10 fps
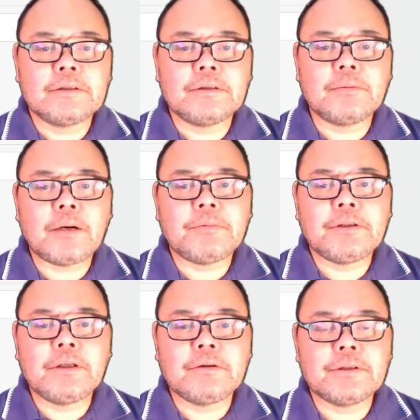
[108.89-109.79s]
you probably
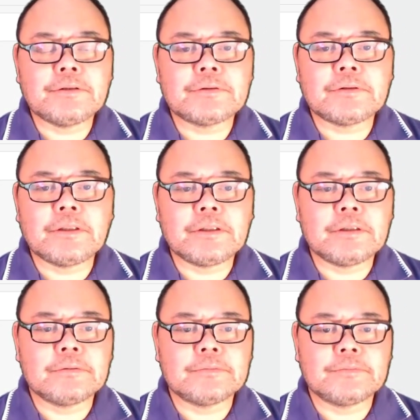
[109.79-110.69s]
notice
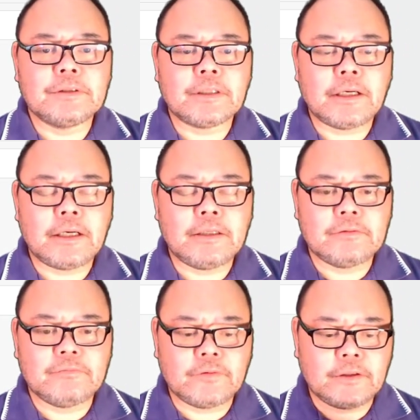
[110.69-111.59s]
the, the kind
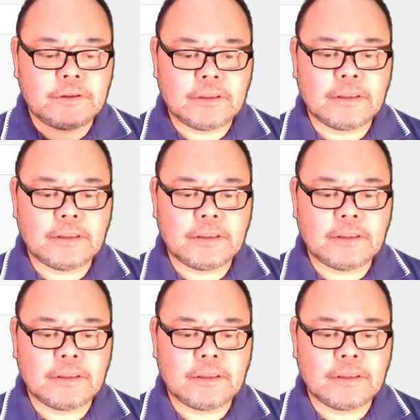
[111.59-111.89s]
of uh,